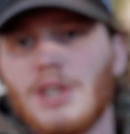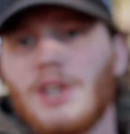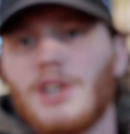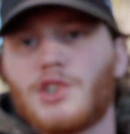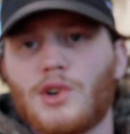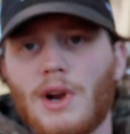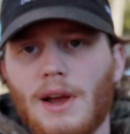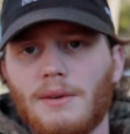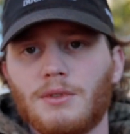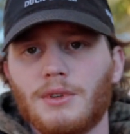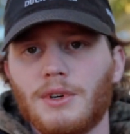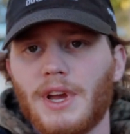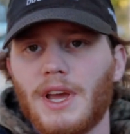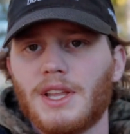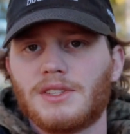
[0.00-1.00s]

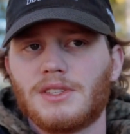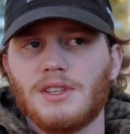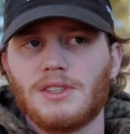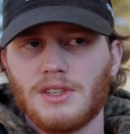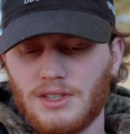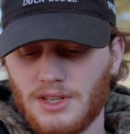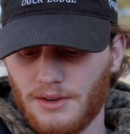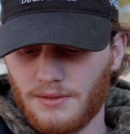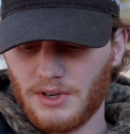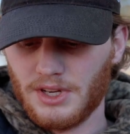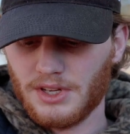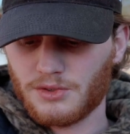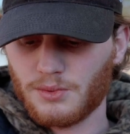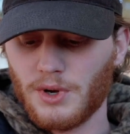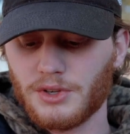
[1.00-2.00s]
travel and sensitivity,
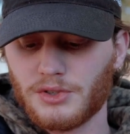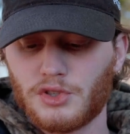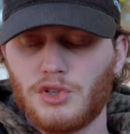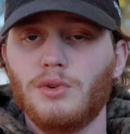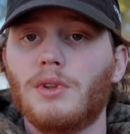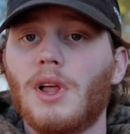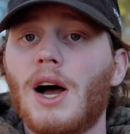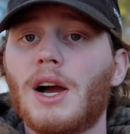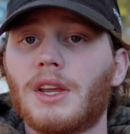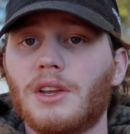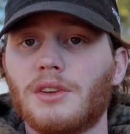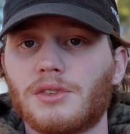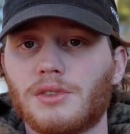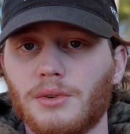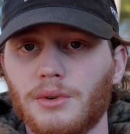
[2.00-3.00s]
as well as 2
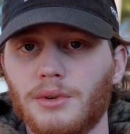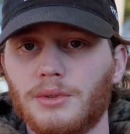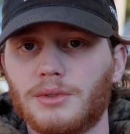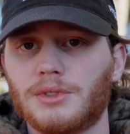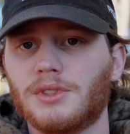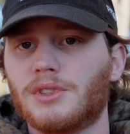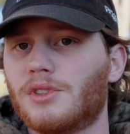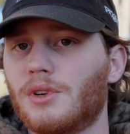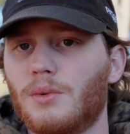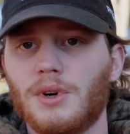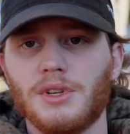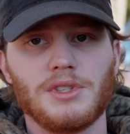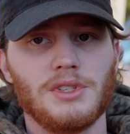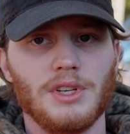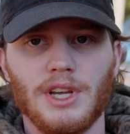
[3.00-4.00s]
locking screws. So
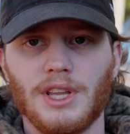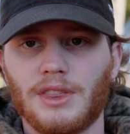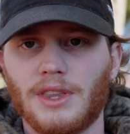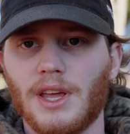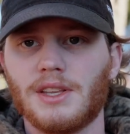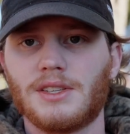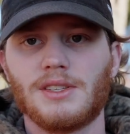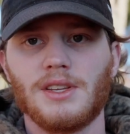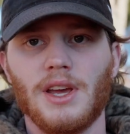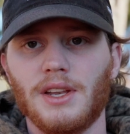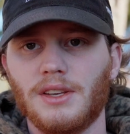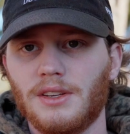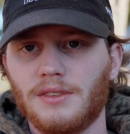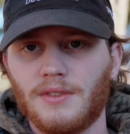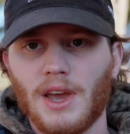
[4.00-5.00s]
once you get that
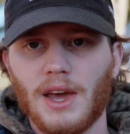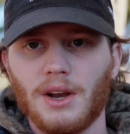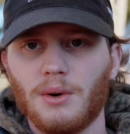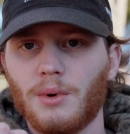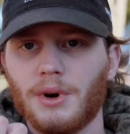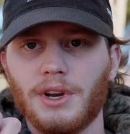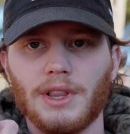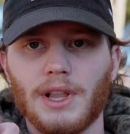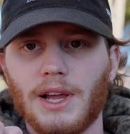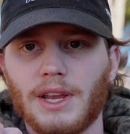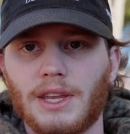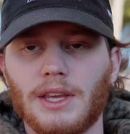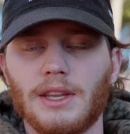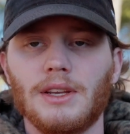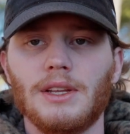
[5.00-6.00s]
set, you've got it where you
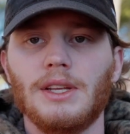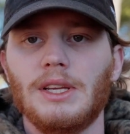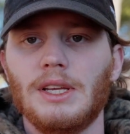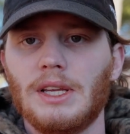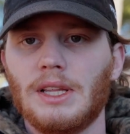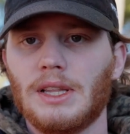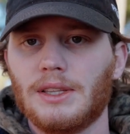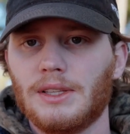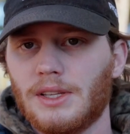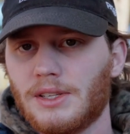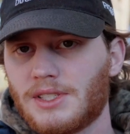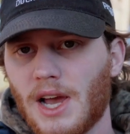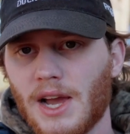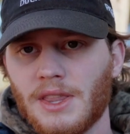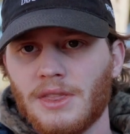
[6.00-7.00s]
like it.
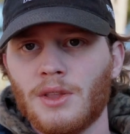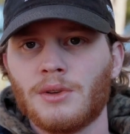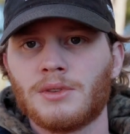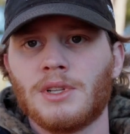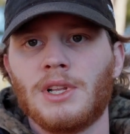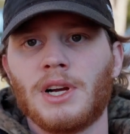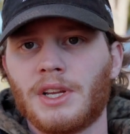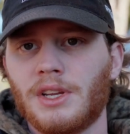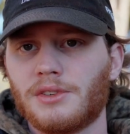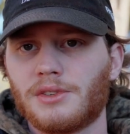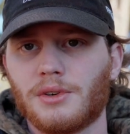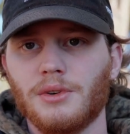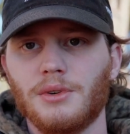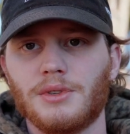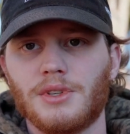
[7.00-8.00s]
Tighten those locking
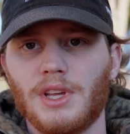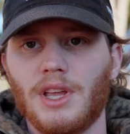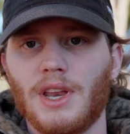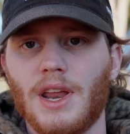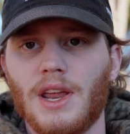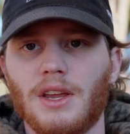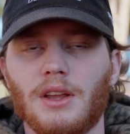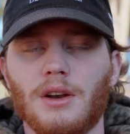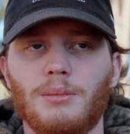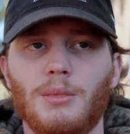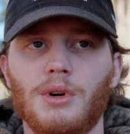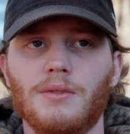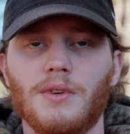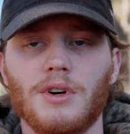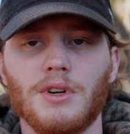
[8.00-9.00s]
screws, it ain't gonna
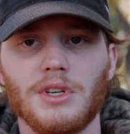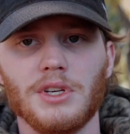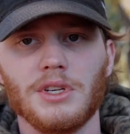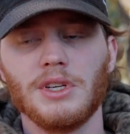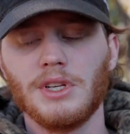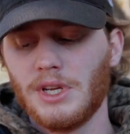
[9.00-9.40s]
move on you.